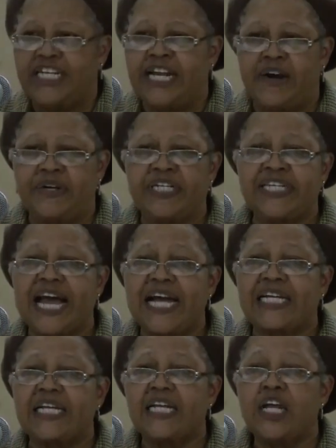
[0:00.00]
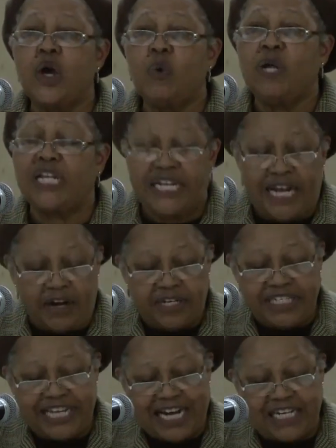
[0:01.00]
The Inheritance Act. Well, the
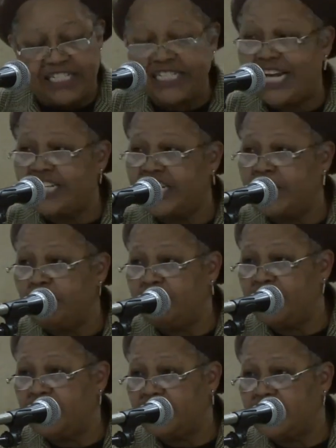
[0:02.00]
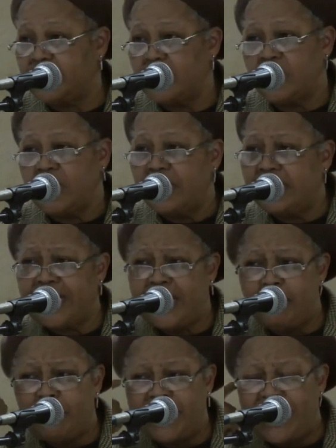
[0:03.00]
Inheritance Act is in that same provision. Did
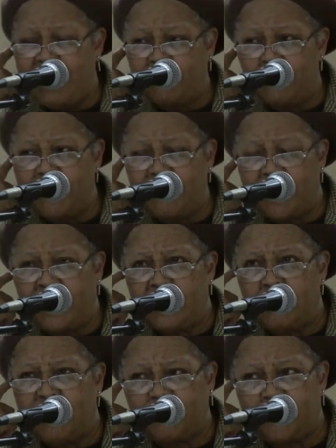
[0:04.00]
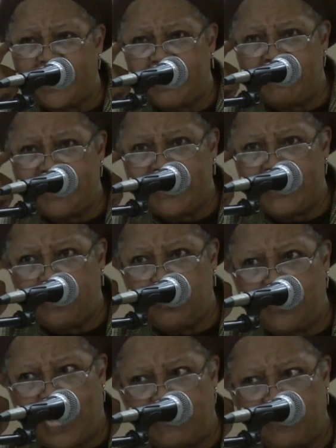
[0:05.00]
anybody have a referendum in
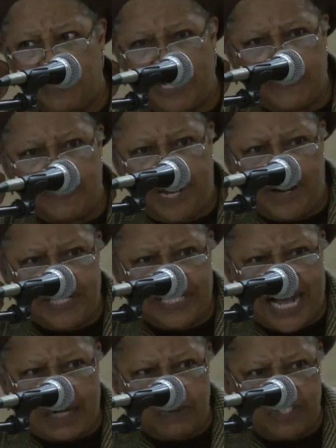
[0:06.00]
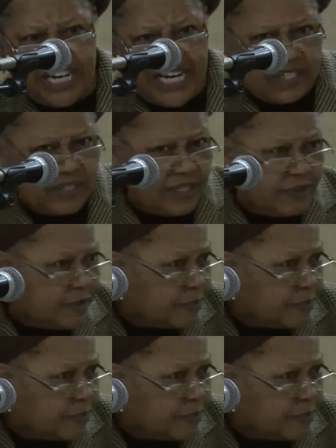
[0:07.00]
2000 when the Inheritance Act was changed?